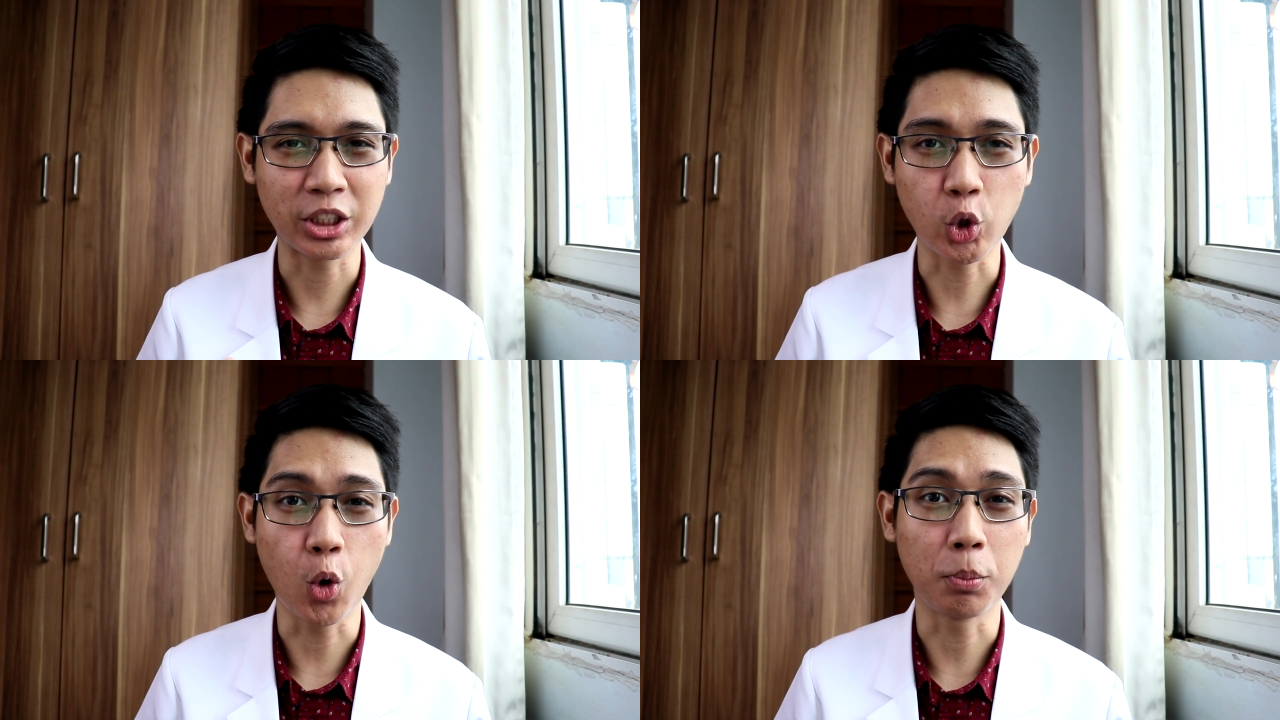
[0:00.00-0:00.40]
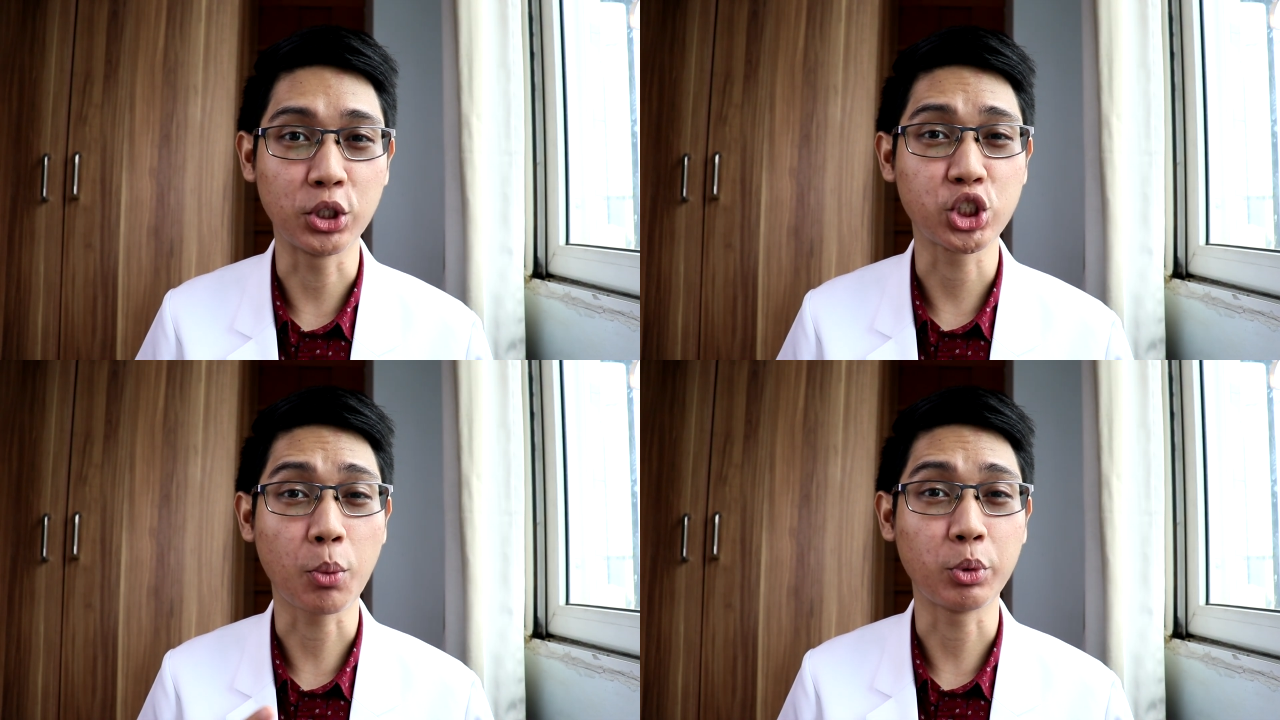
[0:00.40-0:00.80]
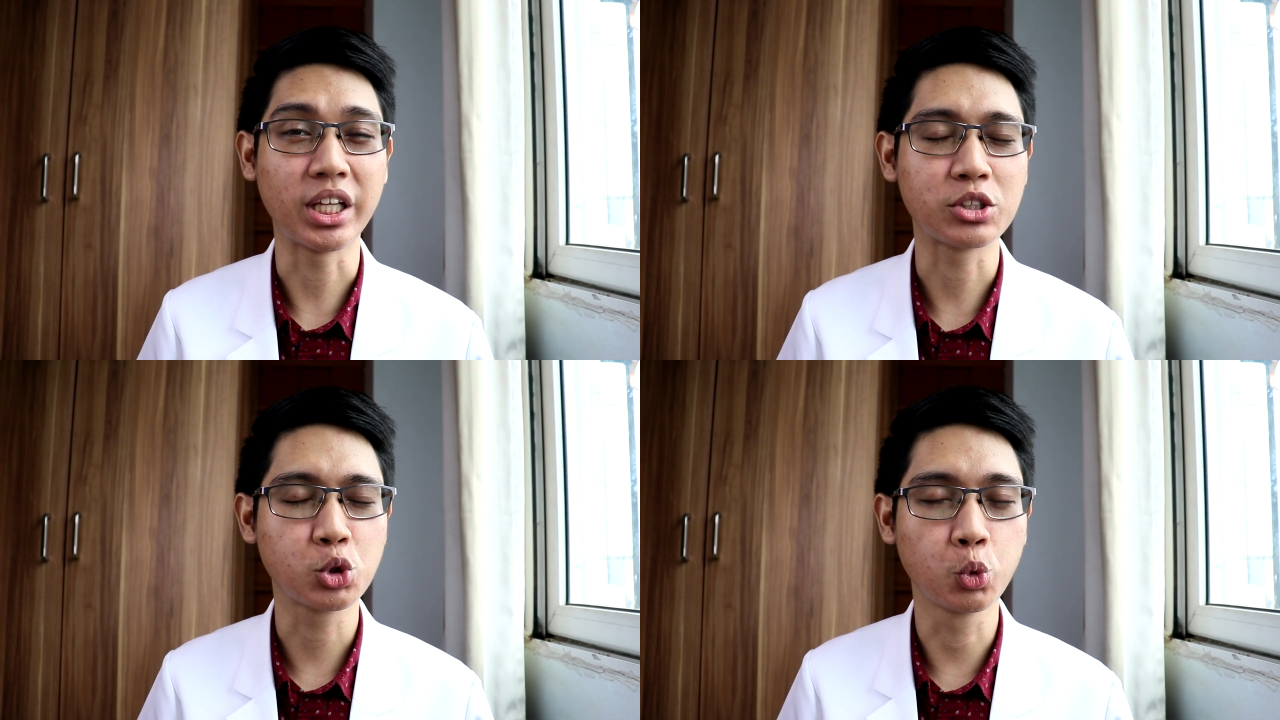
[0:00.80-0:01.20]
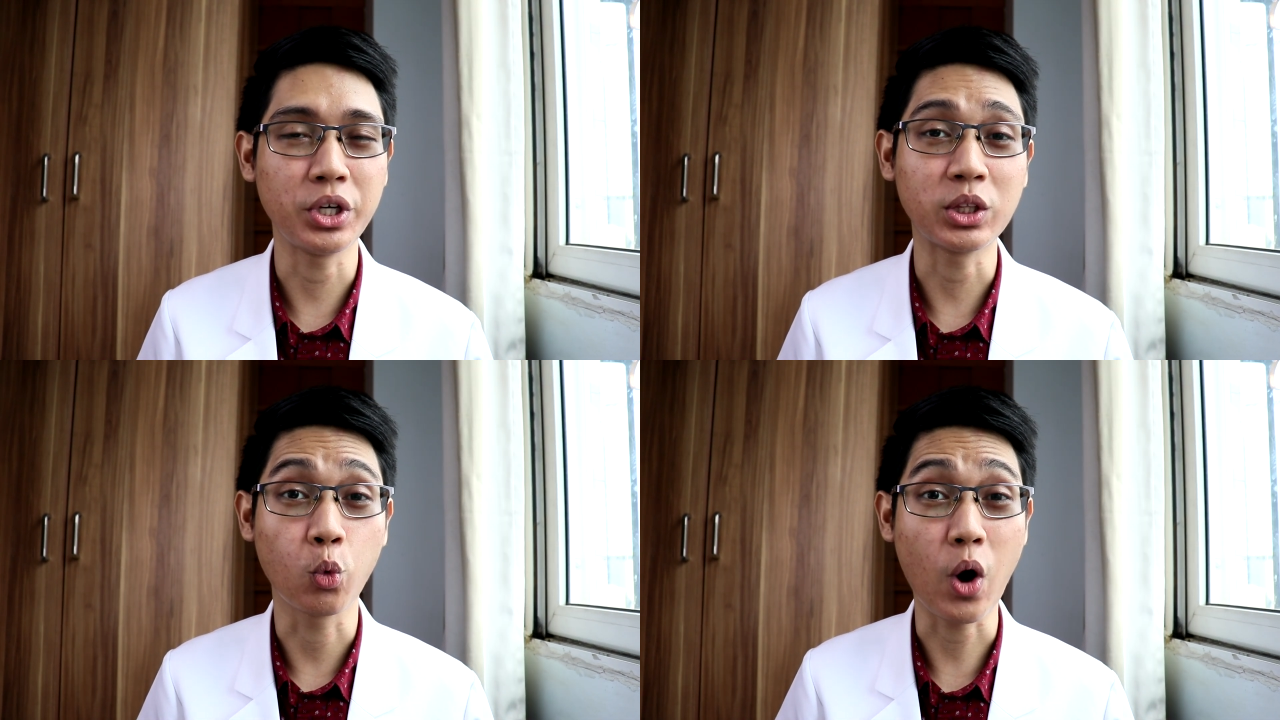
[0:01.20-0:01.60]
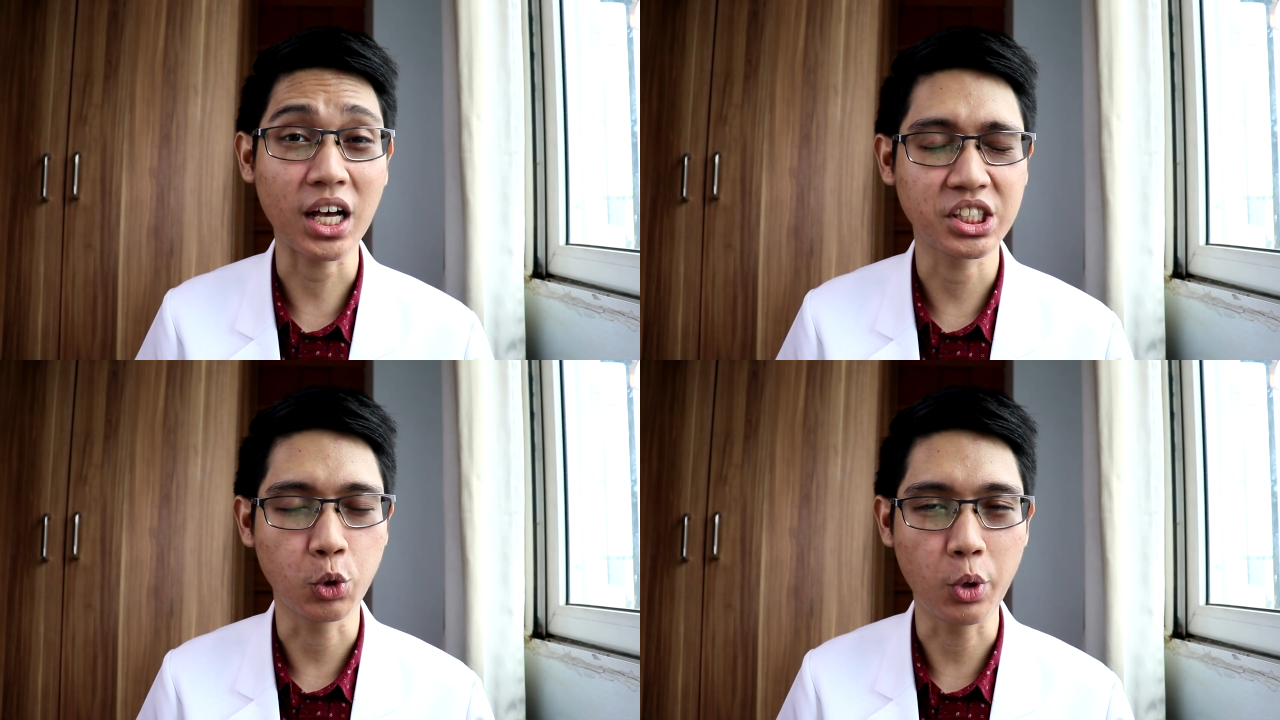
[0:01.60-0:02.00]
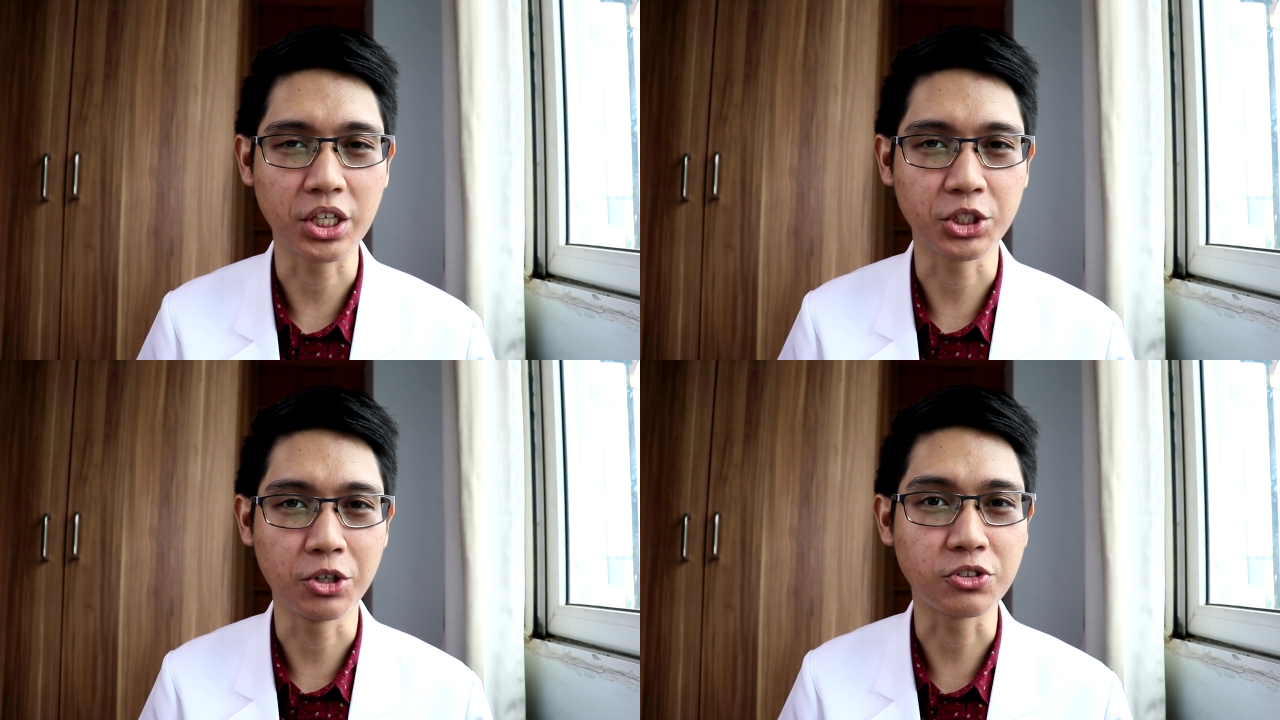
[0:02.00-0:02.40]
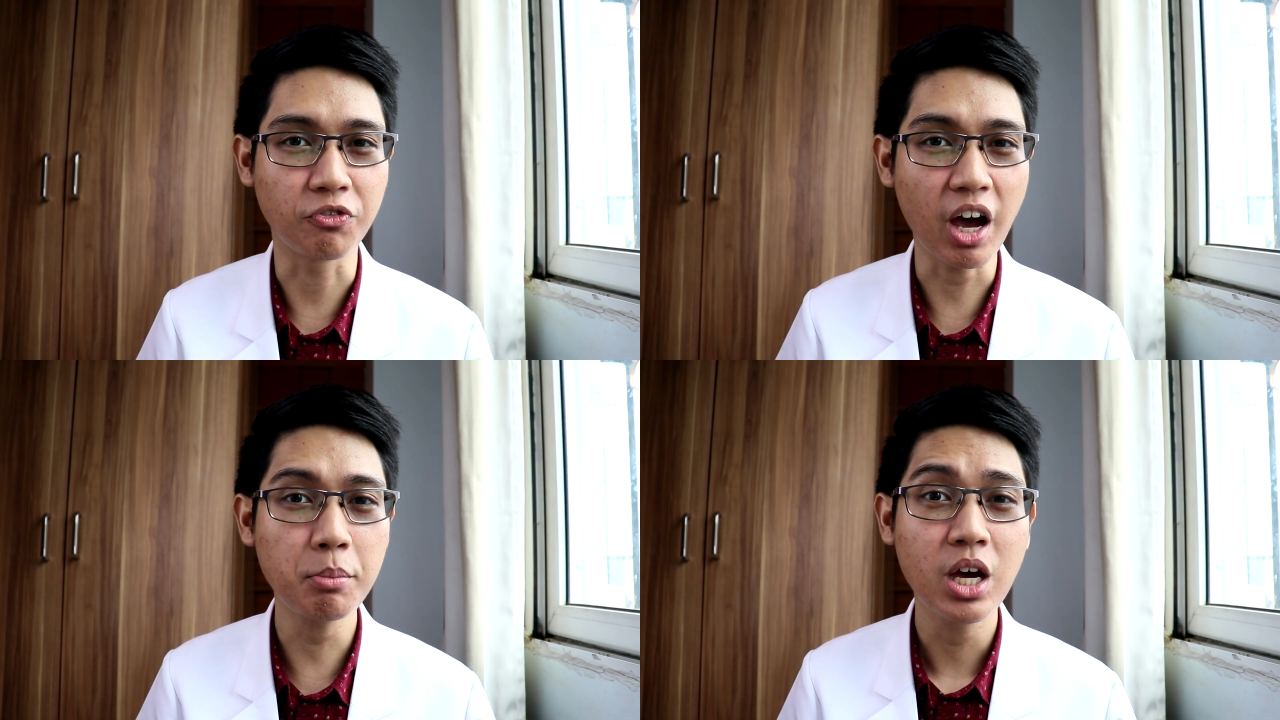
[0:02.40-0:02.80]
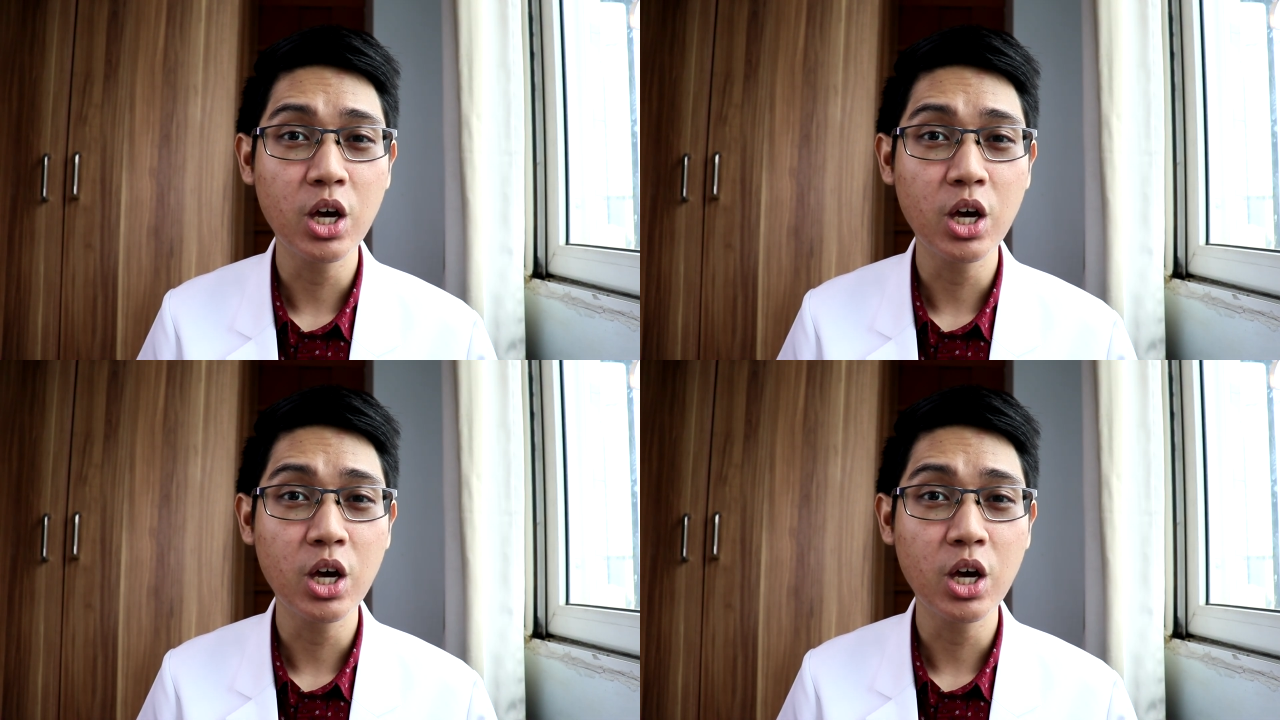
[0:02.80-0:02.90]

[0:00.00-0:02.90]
it opens up with that sweet, waxy, resinous vibe,